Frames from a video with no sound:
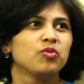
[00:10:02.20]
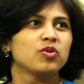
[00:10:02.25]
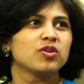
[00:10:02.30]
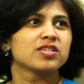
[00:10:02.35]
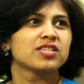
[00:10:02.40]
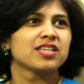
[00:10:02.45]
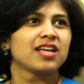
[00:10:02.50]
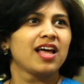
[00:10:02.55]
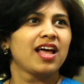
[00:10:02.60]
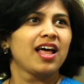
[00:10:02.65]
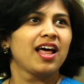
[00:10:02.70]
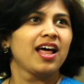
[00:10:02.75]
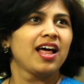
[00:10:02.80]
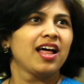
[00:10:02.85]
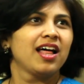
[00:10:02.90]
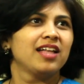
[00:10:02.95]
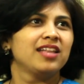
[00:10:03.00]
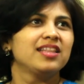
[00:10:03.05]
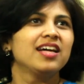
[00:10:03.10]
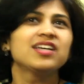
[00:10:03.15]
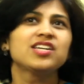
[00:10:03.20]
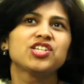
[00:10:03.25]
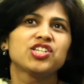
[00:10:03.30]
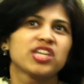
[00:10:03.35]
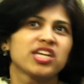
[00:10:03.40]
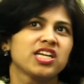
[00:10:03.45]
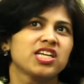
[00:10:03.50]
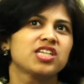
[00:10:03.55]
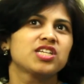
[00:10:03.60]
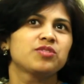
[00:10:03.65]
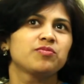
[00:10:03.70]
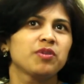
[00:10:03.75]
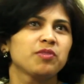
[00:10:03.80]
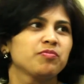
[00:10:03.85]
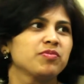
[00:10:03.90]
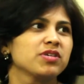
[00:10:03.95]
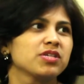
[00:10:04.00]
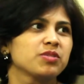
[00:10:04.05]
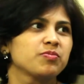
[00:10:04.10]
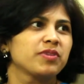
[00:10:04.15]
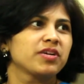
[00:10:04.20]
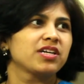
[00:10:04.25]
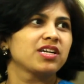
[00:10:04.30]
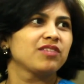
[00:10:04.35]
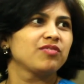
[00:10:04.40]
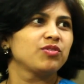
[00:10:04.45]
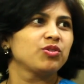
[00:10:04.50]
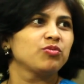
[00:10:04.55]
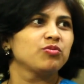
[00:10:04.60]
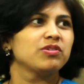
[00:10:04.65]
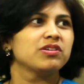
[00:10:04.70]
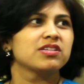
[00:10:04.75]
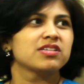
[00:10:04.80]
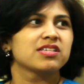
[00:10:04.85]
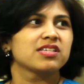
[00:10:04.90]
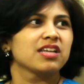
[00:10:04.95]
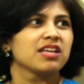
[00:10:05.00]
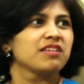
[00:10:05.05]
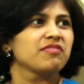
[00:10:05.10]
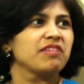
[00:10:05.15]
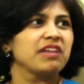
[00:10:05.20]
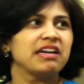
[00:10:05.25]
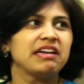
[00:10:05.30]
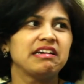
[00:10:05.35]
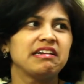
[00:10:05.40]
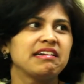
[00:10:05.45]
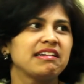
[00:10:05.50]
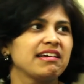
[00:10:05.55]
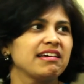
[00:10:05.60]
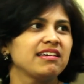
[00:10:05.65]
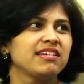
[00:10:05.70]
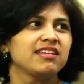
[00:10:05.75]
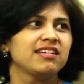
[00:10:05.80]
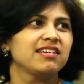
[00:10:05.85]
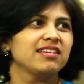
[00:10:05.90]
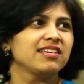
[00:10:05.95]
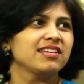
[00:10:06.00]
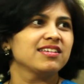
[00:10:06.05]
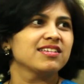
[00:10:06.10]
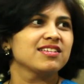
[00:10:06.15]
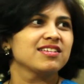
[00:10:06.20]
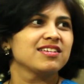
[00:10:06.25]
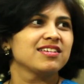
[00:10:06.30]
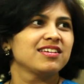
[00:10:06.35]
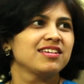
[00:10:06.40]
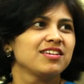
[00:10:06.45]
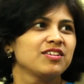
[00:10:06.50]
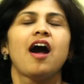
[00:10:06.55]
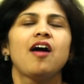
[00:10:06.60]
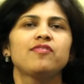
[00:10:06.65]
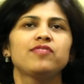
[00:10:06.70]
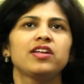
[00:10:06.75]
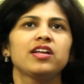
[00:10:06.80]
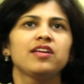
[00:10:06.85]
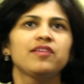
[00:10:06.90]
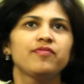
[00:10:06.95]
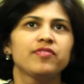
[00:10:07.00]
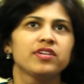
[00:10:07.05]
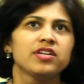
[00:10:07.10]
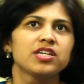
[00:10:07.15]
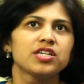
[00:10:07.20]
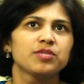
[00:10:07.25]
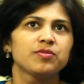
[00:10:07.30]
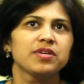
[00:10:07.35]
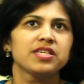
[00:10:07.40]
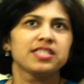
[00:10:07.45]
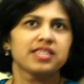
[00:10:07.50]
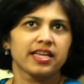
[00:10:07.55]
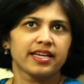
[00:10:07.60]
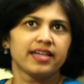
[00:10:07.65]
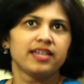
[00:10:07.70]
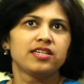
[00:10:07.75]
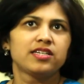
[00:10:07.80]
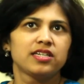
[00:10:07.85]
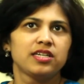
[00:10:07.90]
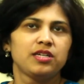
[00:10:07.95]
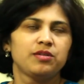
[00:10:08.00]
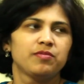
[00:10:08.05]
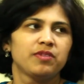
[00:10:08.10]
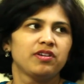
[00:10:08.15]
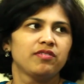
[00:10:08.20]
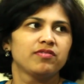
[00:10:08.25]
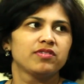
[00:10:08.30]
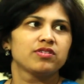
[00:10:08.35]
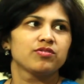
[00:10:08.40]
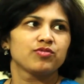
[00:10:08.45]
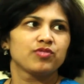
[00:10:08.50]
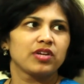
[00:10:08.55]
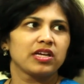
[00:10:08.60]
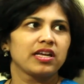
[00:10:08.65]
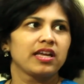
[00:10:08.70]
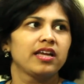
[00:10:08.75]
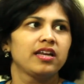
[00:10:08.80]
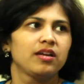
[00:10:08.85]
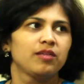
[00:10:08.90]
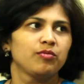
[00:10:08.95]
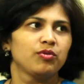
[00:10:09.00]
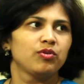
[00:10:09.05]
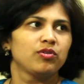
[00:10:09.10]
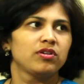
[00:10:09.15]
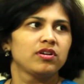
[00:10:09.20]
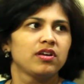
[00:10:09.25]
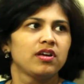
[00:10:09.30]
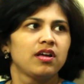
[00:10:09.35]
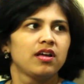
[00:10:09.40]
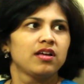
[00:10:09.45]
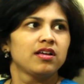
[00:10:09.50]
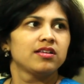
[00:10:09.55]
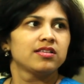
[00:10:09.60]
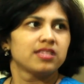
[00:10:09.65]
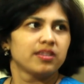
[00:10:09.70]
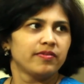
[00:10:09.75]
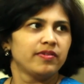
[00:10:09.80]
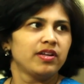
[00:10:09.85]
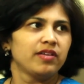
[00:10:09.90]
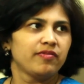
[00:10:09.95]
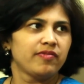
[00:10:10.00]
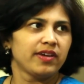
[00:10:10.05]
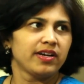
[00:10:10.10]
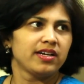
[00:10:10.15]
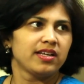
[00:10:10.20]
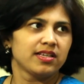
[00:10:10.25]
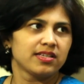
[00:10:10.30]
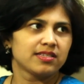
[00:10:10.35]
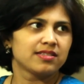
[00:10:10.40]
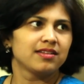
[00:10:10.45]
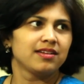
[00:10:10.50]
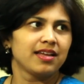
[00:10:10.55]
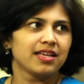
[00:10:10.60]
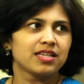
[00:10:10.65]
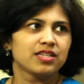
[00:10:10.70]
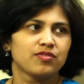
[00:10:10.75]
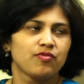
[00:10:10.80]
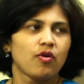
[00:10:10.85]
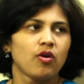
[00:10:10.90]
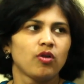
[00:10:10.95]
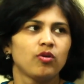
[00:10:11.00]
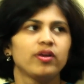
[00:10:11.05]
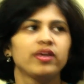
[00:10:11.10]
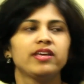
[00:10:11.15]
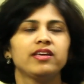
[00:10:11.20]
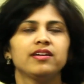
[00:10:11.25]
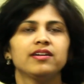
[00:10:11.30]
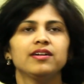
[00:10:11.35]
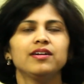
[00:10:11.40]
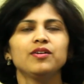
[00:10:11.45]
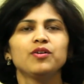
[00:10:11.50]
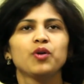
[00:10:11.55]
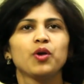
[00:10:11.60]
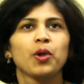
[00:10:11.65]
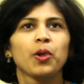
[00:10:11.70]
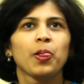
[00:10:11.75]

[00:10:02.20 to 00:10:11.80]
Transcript: books. That changed my perspective towards life entirely. After I finished my second treatment, which was again about 75 days, the next following year,